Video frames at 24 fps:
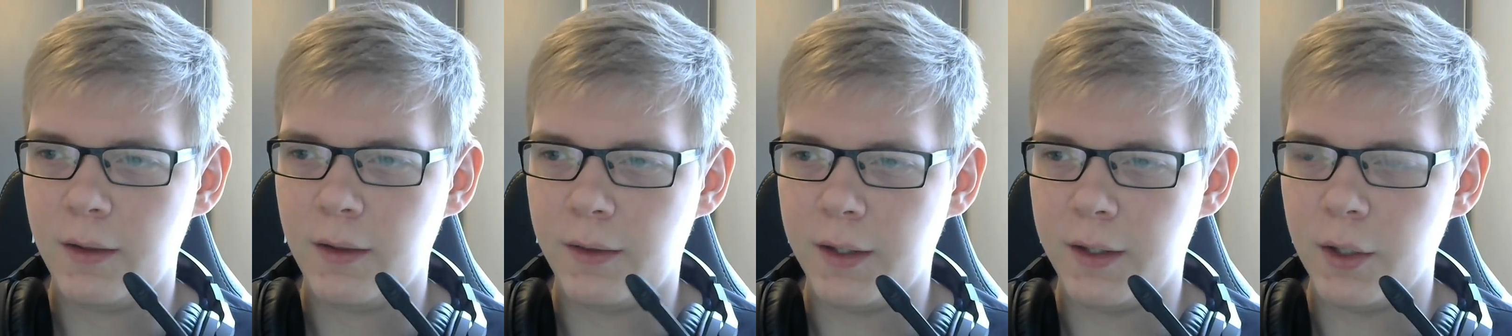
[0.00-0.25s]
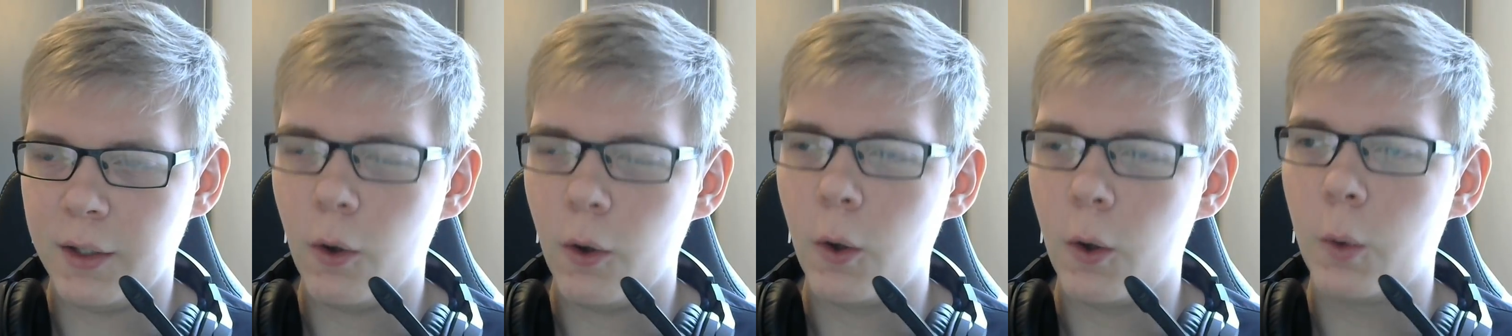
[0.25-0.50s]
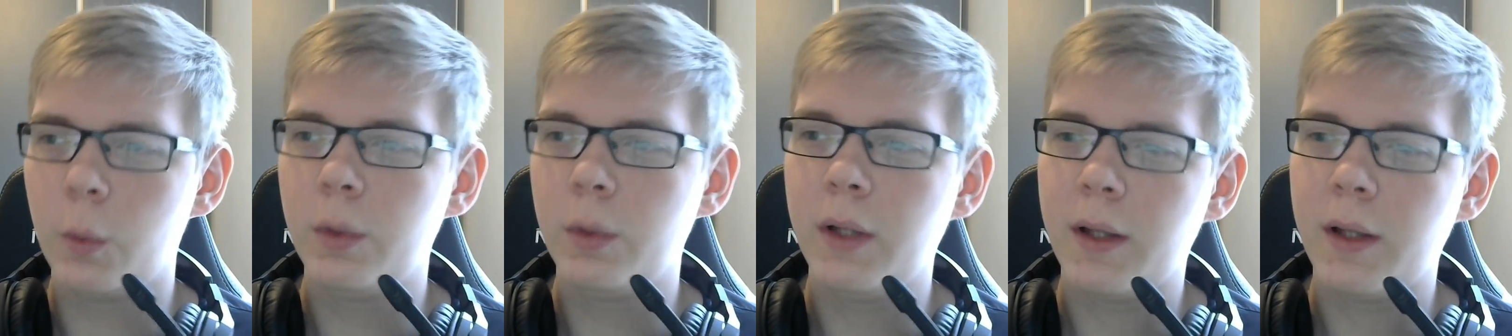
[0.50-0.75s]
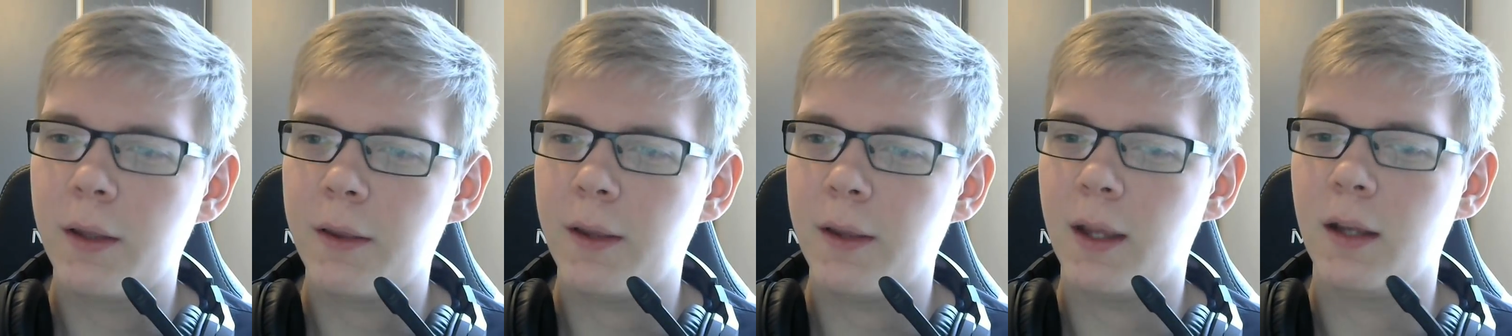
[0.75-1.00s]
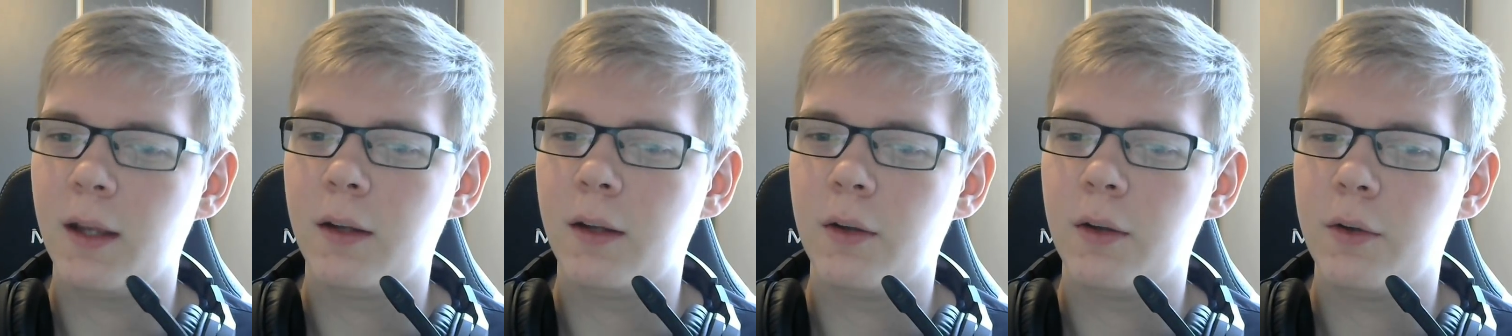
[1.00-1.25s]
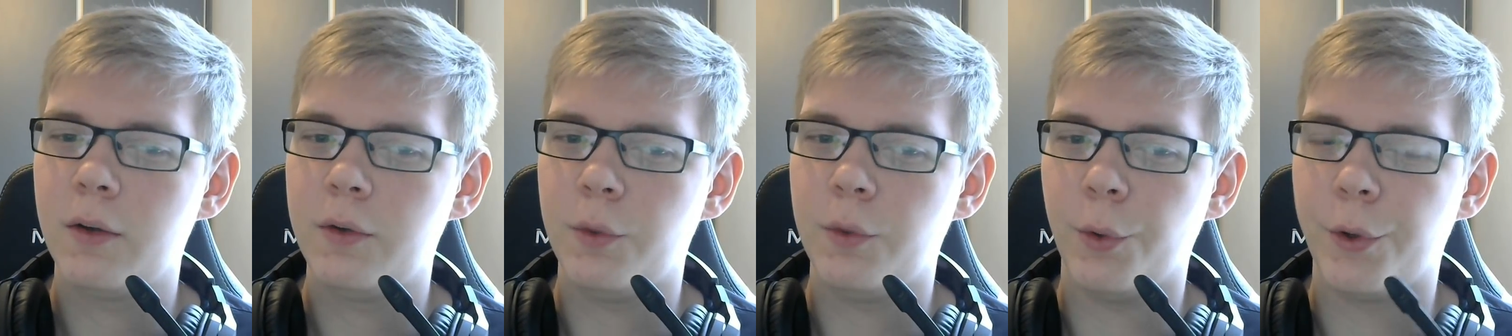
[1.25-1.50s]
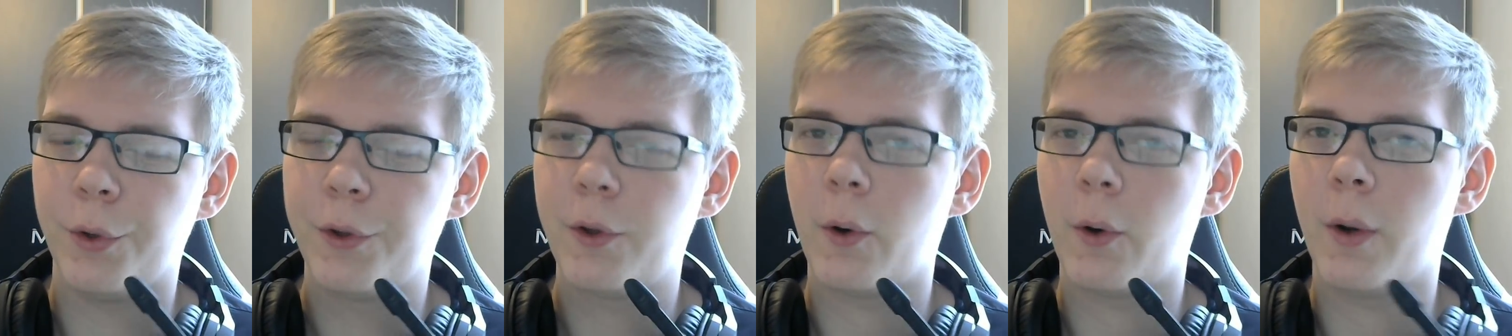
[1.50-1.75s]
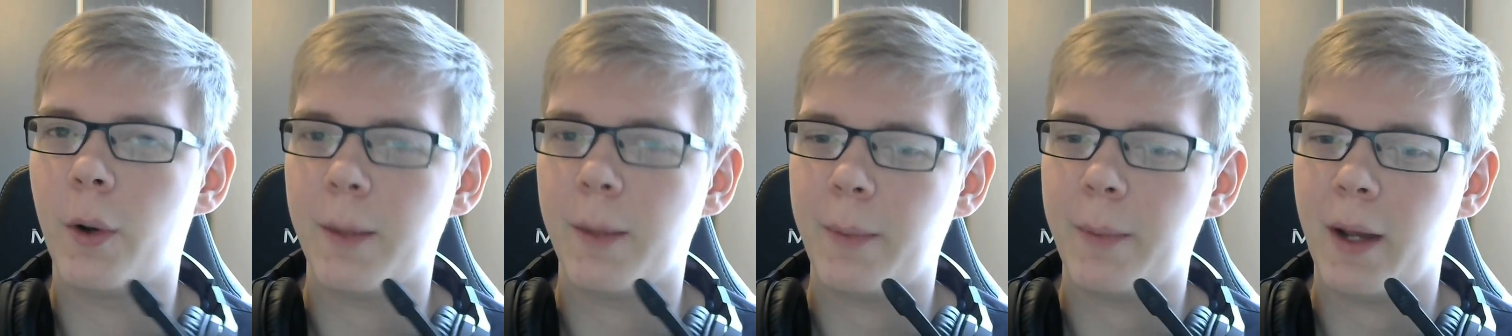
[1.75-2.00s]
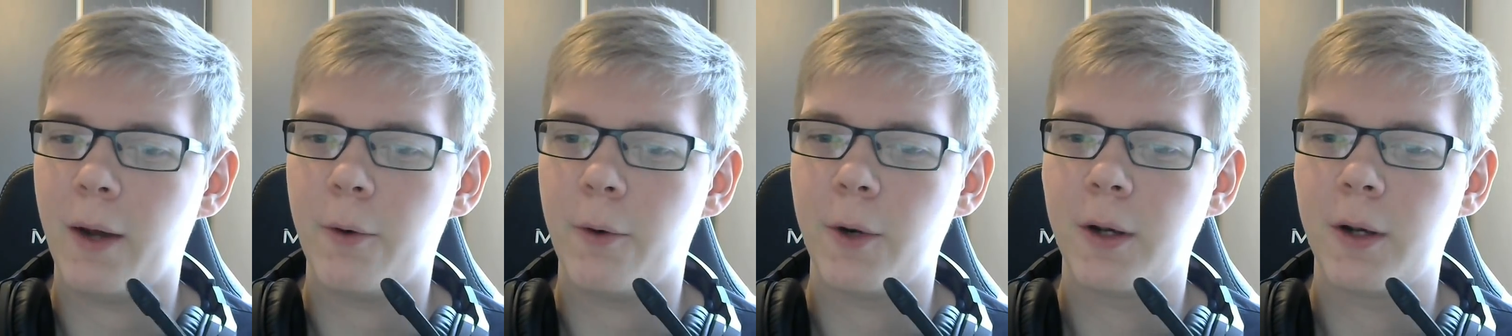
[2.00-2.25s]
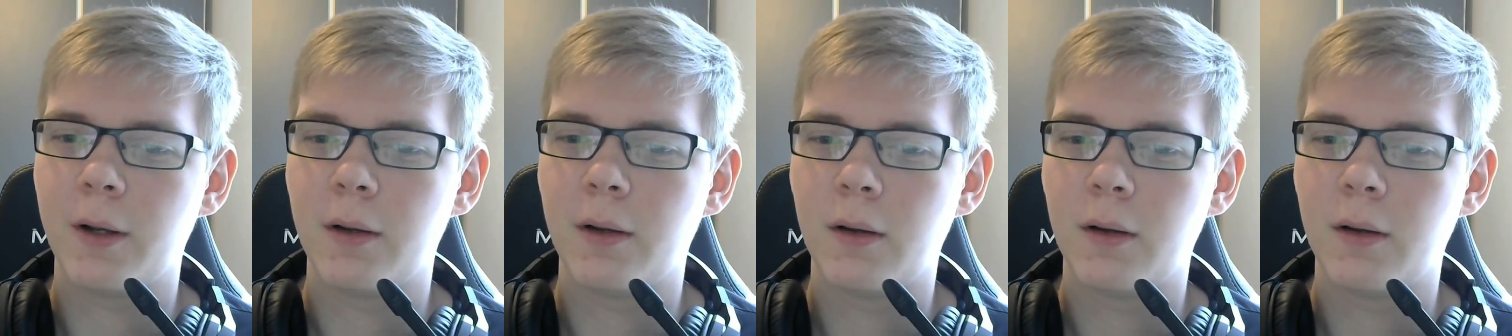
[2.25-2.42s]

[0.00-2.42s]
the only thing you thought about